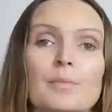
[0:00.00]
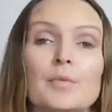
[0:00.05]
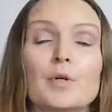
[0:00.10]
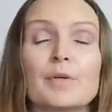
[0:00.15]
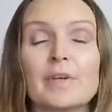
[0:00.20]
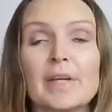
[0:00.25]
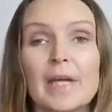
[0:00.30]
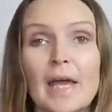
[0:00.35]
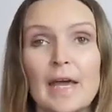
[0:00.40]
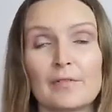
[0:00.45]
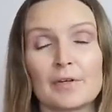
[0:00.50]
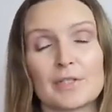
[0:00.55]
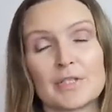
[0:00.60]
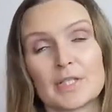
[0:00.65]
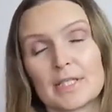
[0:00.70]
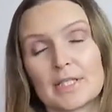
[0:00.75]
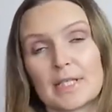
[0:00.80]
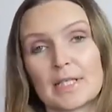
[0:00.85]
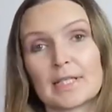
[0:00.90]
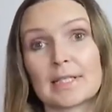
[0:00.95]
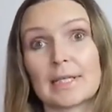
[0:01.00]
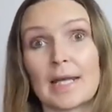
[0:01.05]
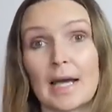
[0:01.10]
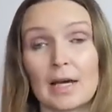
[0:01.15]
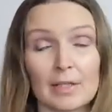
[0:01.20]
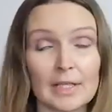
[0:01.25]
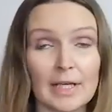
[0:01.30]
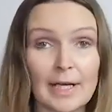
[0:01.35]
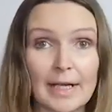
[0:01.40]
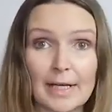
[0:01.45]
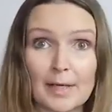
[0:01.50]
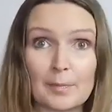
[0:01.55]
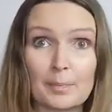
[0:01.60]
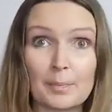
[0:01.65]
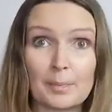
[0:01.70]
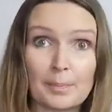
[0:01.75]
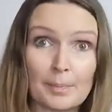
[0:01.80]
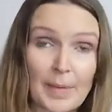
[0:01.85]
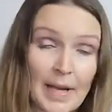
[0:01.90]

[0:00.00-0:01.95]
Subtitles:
Moving averages is calculated